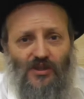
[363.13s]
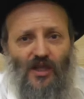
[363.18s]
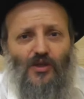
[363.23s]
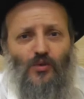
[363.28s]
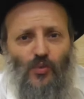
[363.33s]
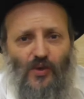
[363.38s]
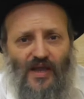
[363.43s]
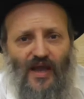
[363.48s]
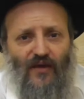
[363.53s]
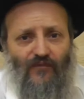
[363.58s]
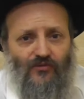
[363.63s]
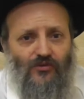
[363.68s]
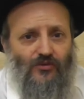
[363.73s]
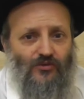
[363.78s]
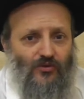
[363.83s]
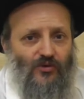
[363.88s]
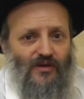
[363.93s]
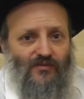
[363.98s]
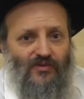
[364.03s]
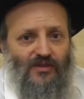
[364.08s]
that we have to
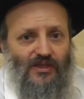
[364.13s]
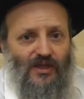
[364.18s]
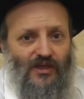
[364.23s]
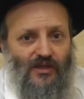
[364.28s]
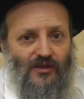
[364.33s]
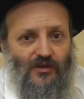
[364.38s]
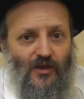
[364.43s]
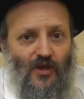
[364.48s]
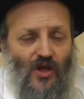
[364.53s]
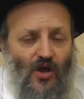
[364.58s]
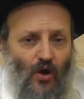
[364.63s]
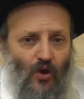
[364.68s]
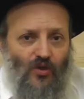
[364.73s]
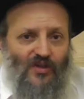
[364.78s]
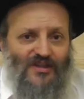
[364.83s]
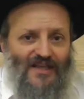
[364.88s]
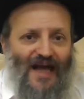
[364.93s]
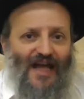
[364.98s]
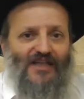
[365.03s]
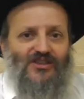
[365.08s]
do every day.
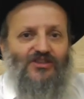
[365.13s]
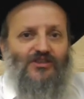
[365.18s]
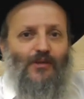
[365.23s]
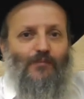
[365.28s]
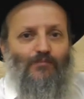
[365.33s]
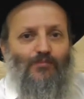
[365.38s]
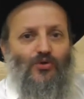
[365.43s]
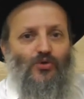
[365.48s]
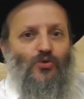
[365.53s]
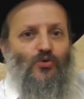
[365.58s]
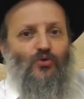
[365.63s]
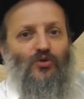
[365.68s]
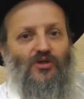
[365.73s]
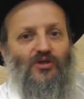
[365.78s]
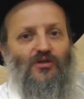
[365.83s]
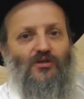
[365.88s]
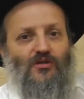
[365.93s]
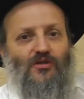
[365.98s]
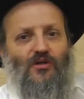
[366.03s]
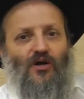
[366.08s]
And that's the
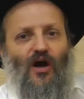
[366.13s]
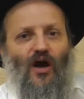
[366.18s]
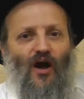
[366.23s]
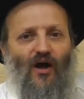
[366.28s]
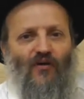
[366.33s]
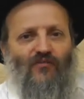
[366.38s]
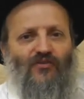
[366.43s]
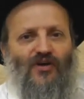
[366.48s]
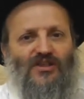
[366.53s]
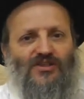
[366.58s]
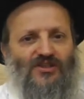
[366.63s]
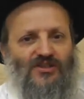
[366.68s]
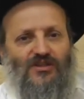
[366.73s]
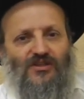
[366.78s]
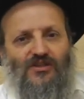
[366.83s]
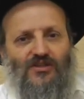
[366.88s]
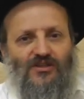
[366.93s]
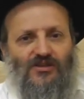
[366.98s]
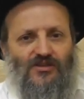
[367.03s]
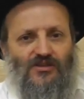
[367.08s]
beauty of
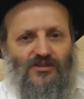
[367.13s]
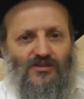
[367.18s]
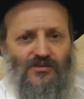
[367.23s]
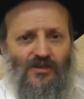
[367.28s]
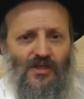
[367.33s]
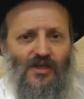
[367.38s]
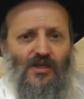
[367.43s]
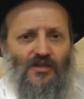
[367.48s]
Chassidus